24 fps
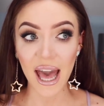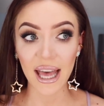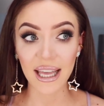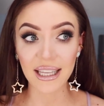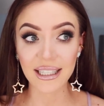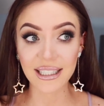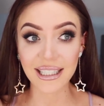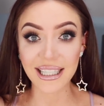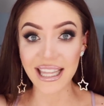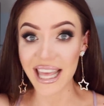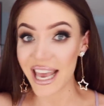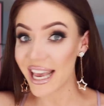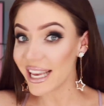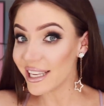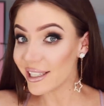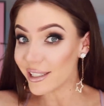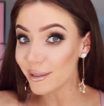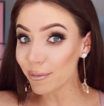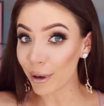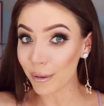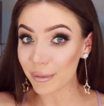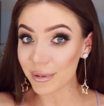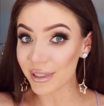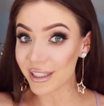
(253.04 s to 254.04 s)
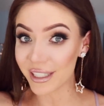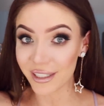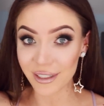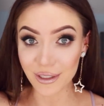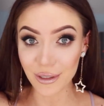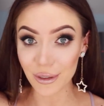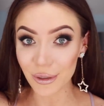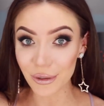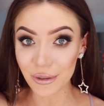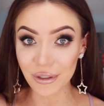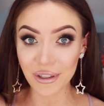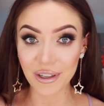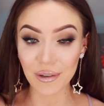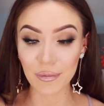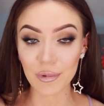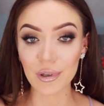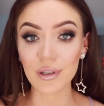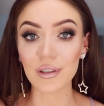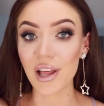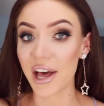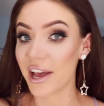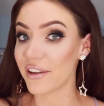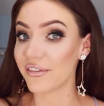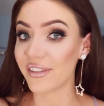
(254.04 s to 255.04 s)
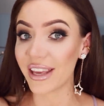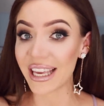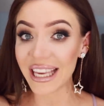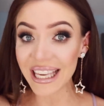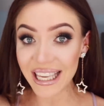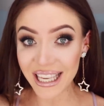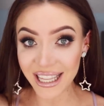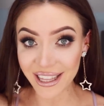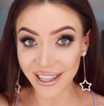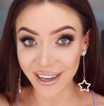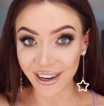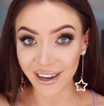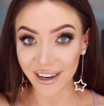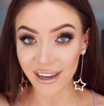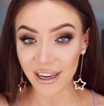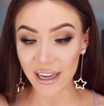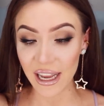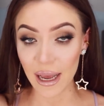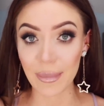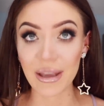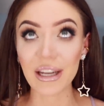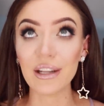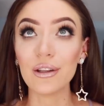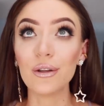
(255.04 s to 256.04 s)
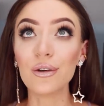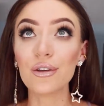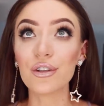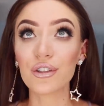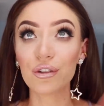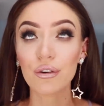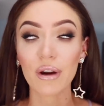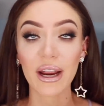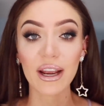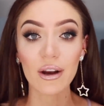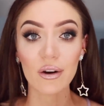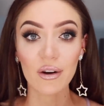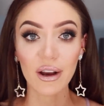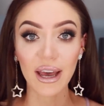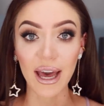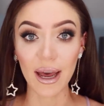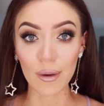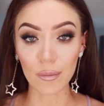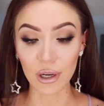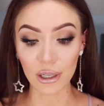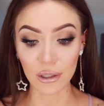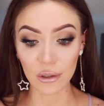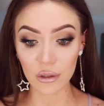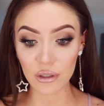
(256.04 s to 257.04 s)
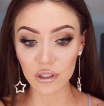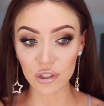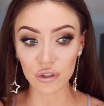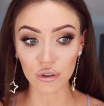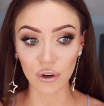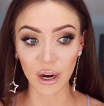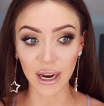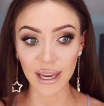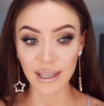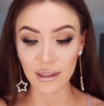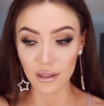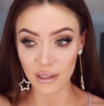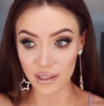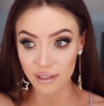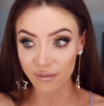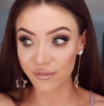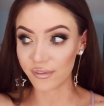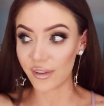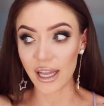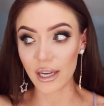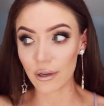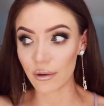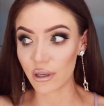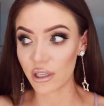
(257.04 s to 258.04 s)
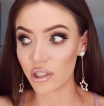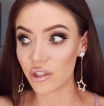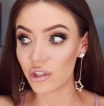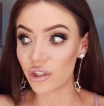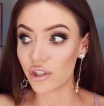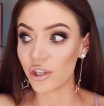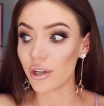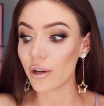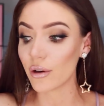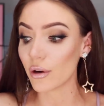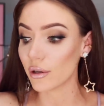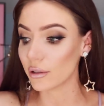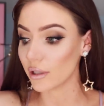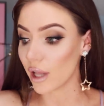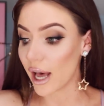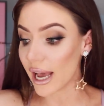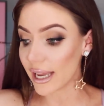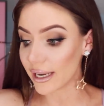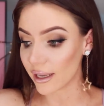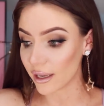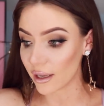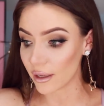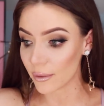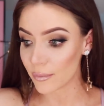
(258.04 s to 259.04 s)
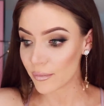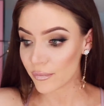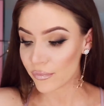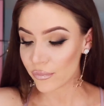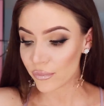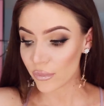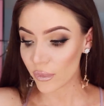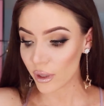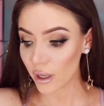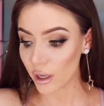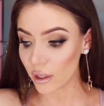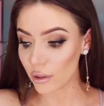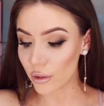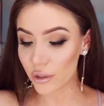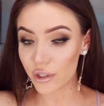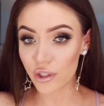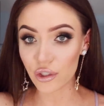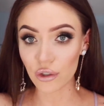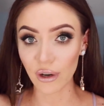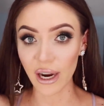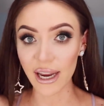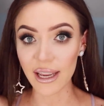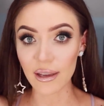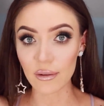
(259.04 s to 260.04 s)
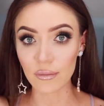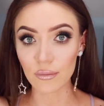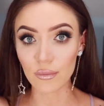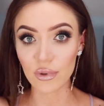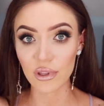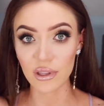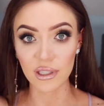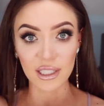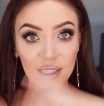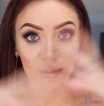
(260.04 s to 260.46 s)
and theirs probably doesn't look good in real life either. I mean, it looks great on camera. It looks great in this flattering studio lighting. It looks great with